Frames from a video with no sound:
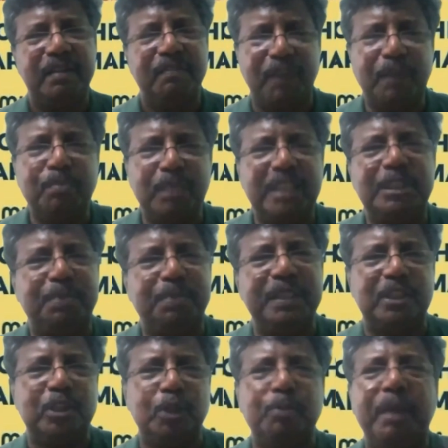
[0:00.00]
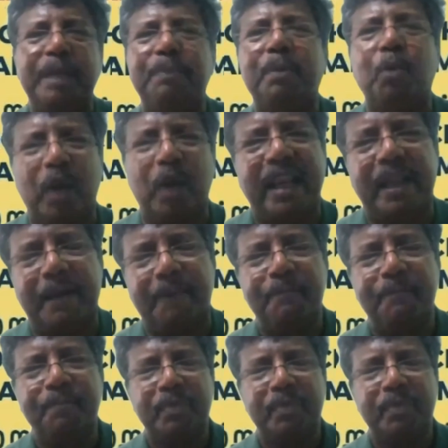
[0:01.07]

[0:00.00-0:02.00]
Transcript: from this speech? You might be wondering.